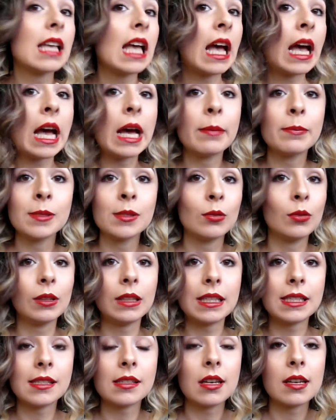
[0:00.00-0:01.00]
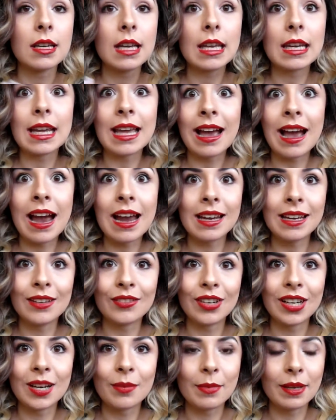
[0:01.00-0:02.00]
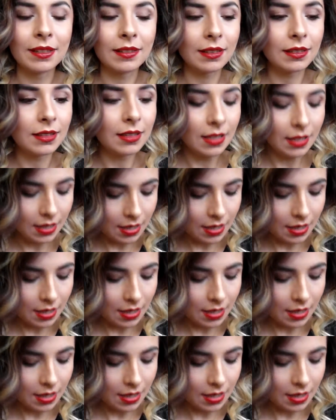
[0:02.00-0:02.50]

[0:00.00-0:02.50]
absolutely stunning and i highly recommend it